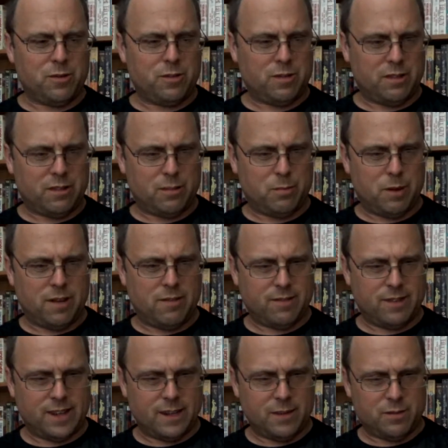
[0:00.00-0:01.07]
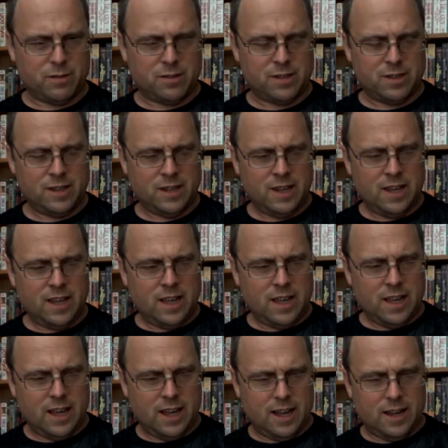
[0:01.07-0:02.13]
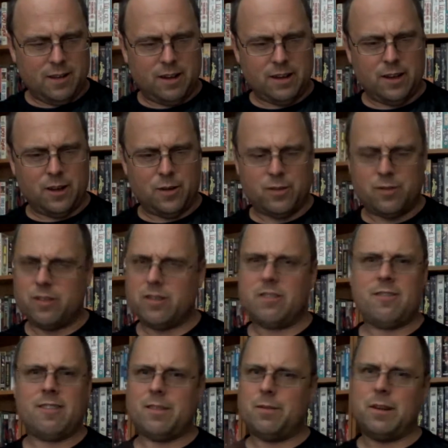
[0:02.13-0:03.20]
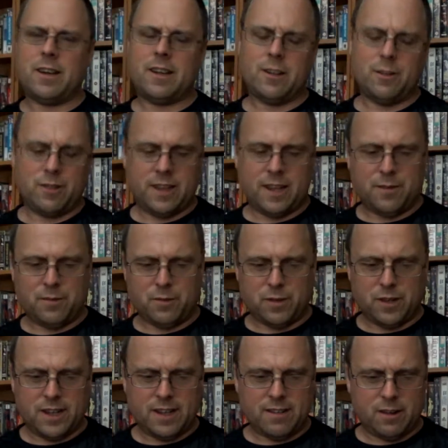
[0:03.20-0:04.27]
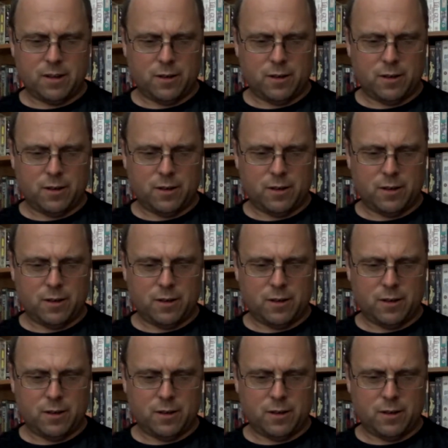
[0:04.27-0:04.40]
the Spyro games. I know if the Crash Bandicoot games were there,